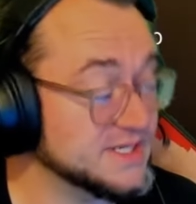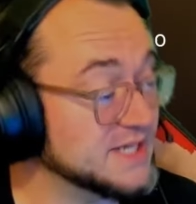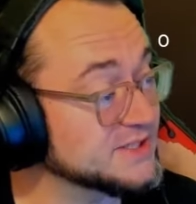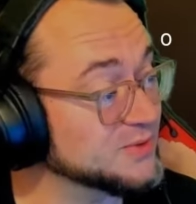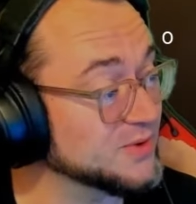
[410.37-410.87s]
she's
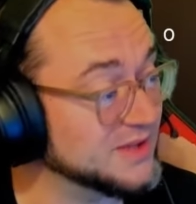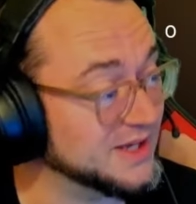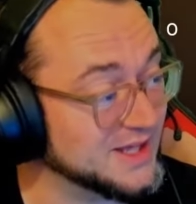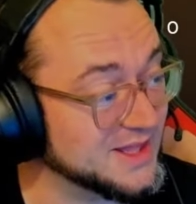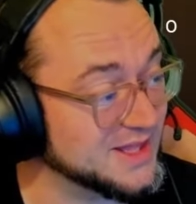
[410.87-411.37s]
actually worth
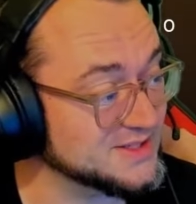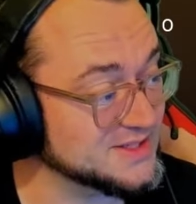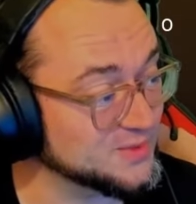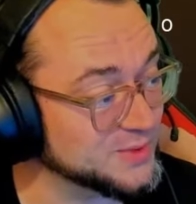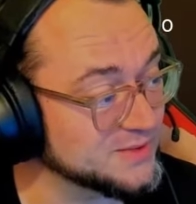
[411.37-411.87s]
like
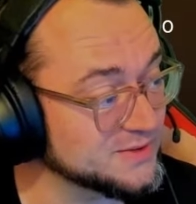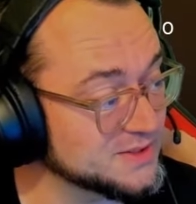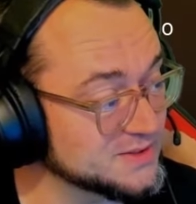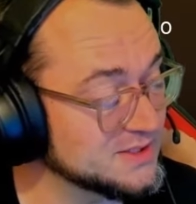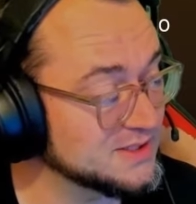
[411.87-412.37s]
1300
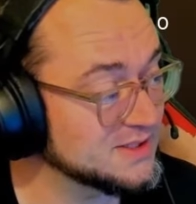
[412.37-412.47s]
gold.